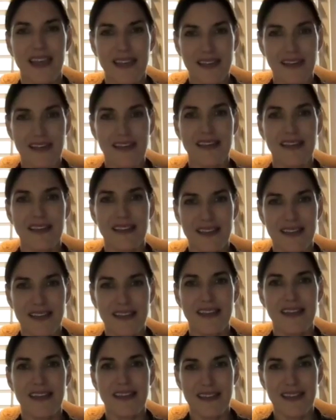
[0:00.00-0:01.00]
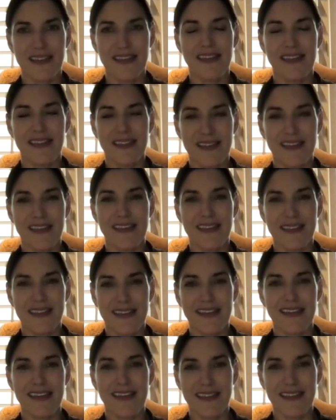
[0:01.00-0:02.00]
you have those things. I'm glad you shared.
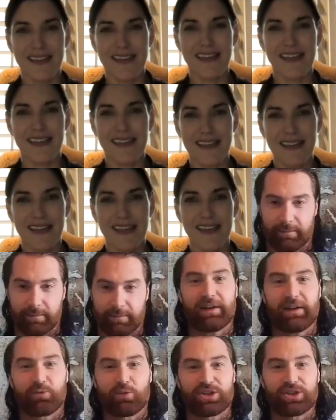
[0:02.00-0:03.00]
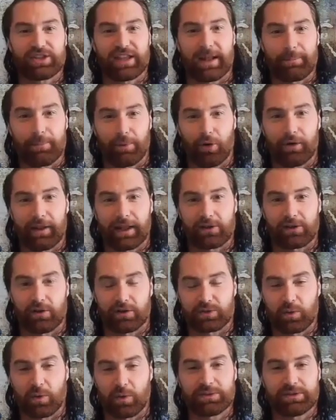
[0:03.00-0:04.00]
What was the so that Rich Dad Poor Dad
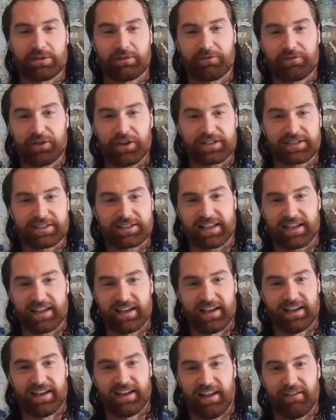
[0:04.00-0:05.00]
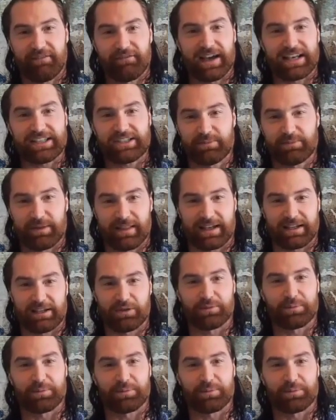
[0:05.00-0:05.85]
course. What was the first investment that you